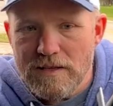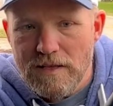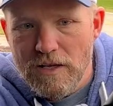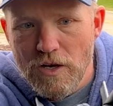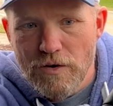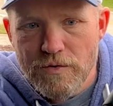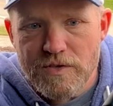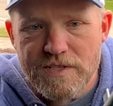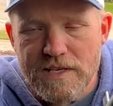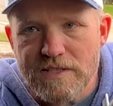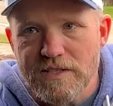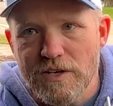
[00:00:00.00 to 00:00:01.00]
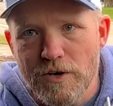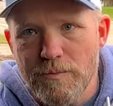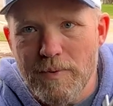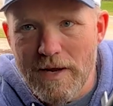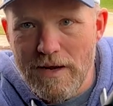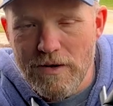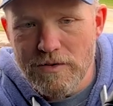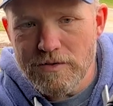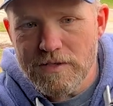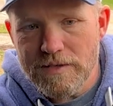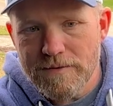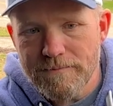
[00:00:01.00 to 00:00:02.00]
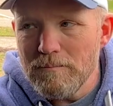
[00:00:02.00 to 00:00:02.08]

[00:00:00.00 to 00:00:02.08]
little over 600 pounds.